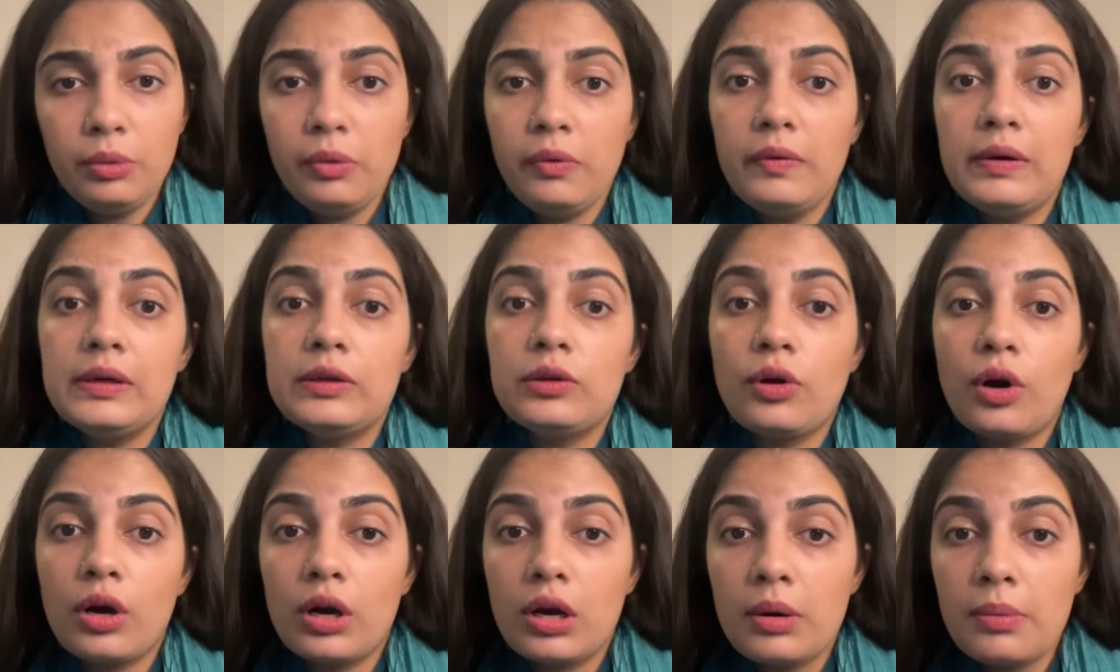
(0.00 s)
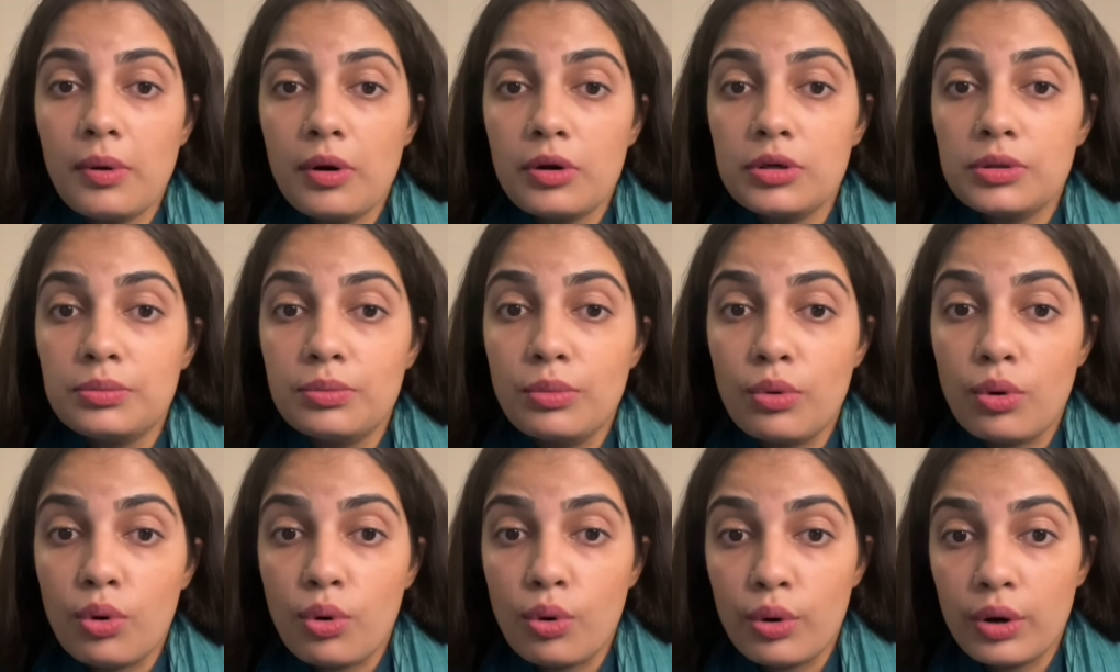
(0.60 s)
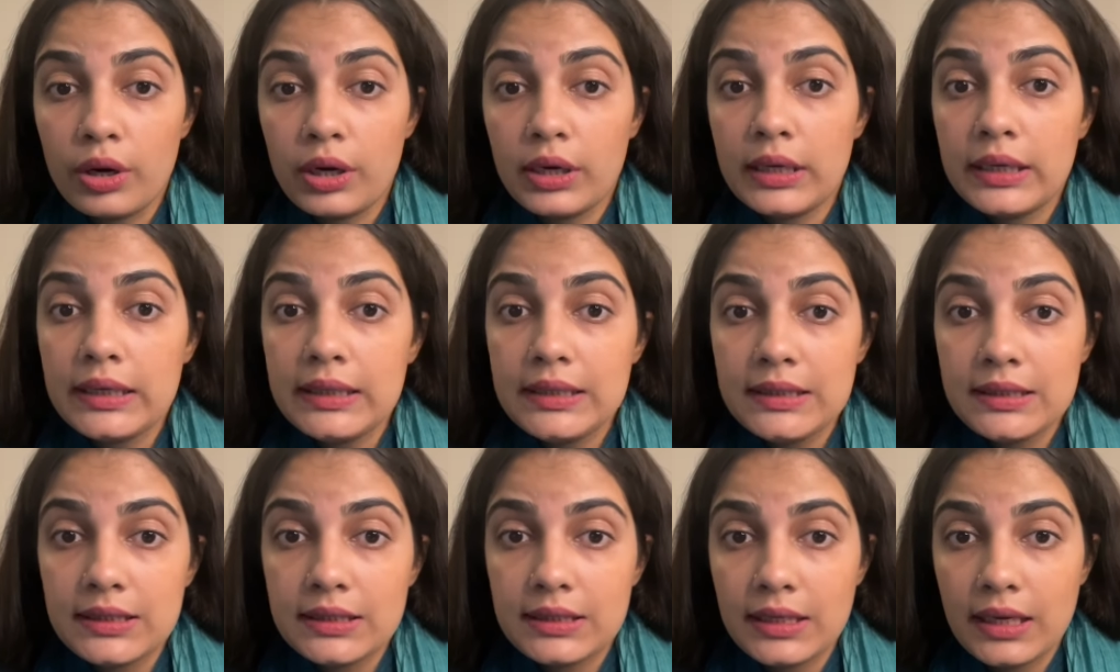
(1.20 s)
We will talk about more
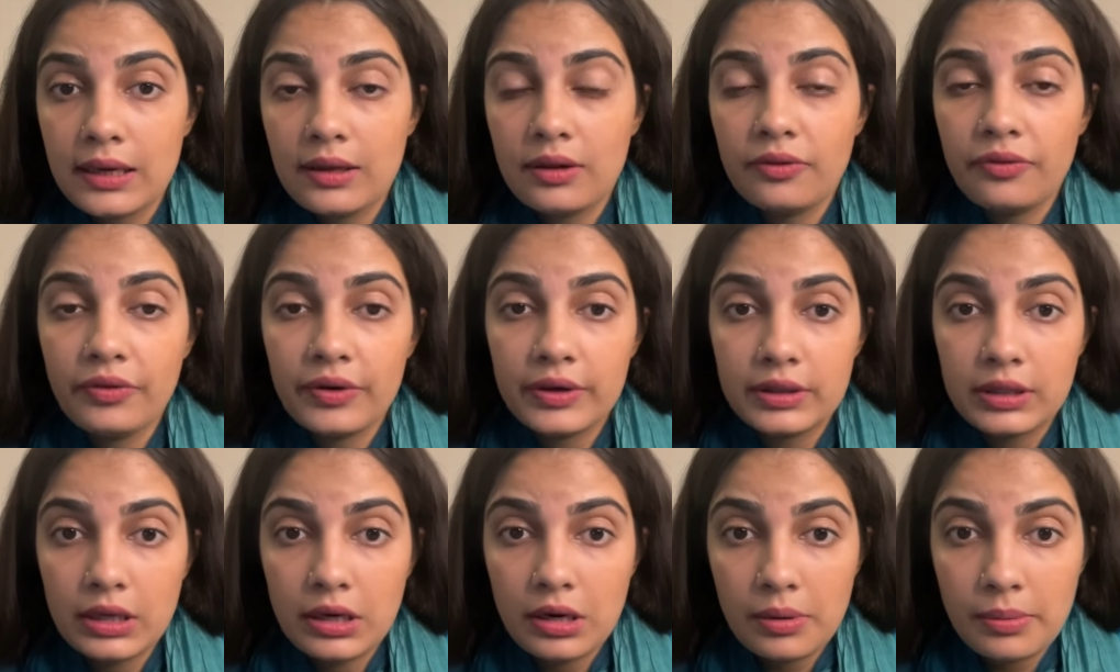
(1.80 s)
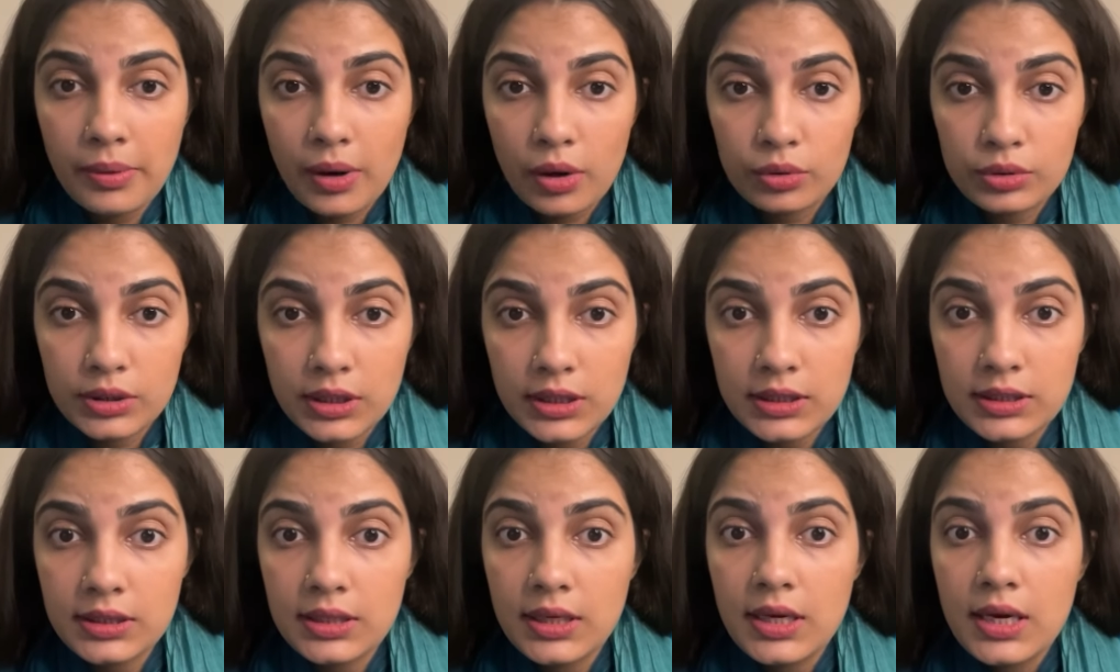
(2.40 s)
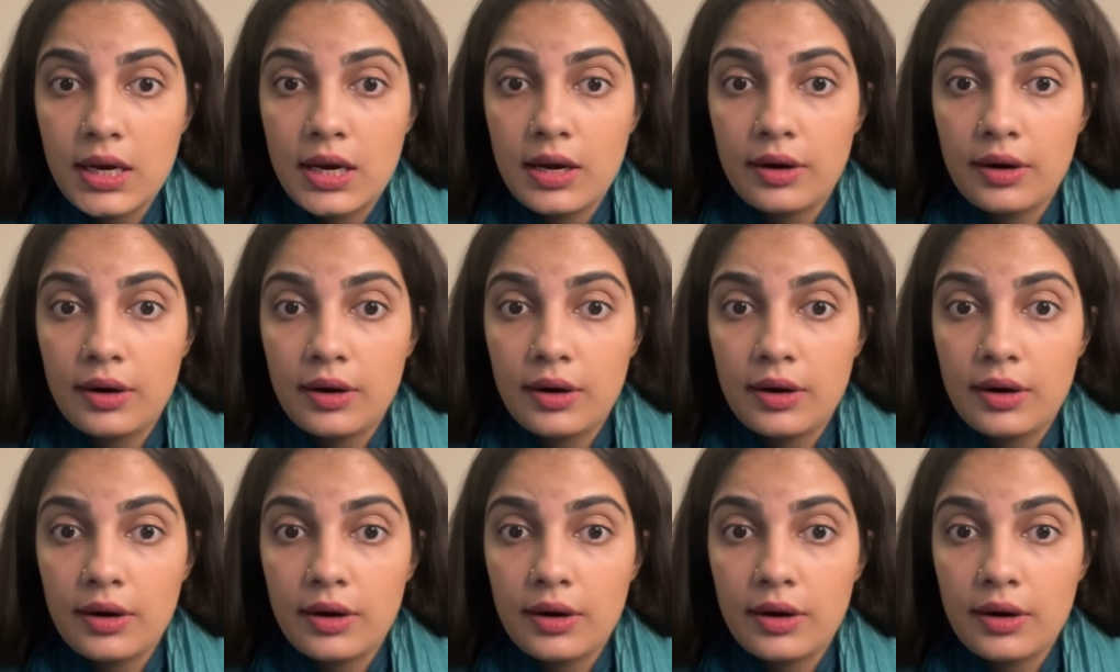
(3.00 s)
in detail further about it.